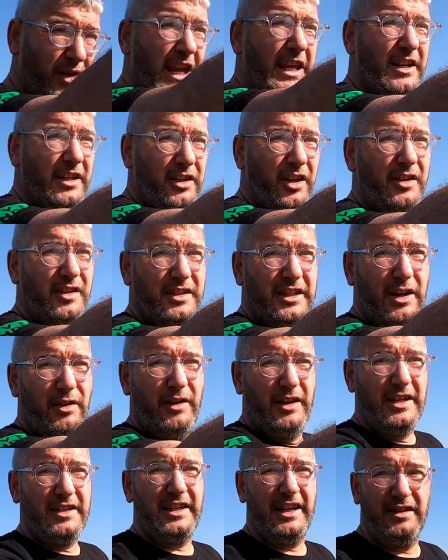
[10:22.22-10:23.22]
So getting a
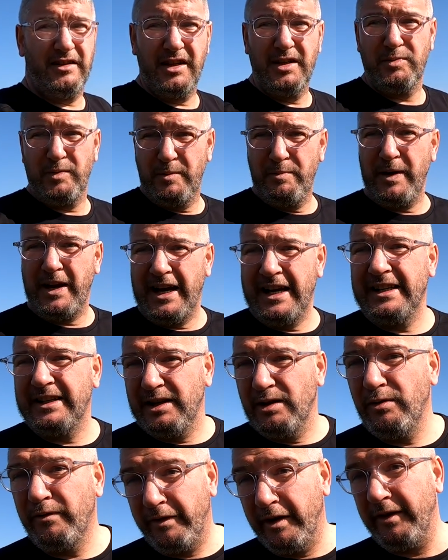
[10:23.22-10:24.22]
turnstile at this entrance would be
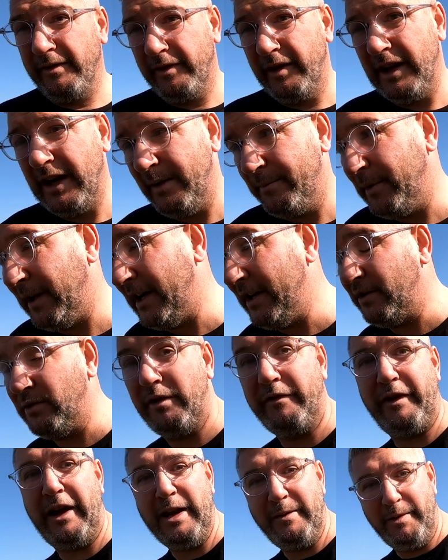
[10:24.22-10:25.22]
ideal, yep, for that plan.
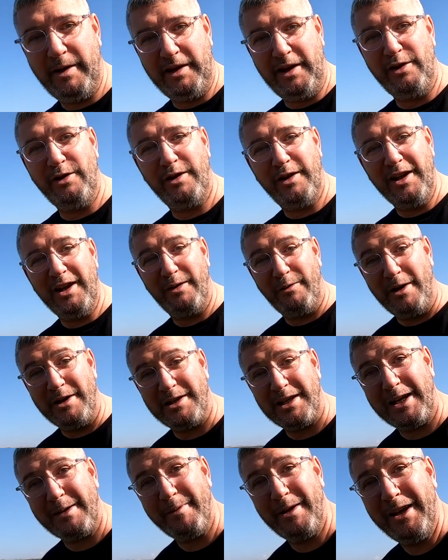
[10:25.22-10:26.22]
So if anybody out there
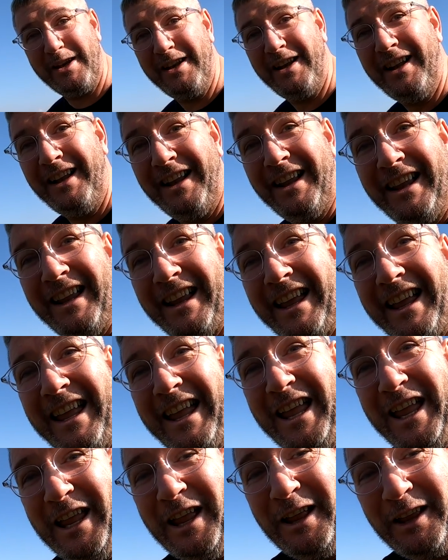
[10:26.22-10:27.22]
wants to come in and
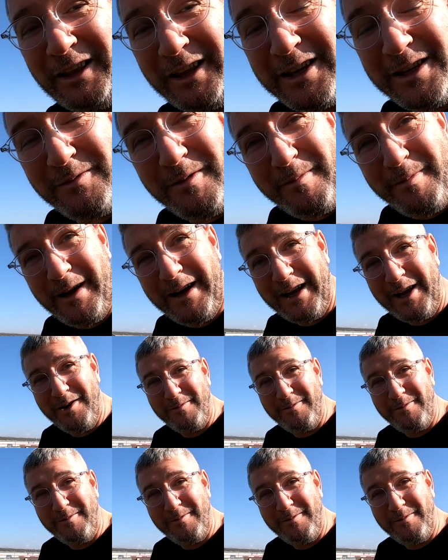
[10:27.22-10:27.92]
give us a wee bit of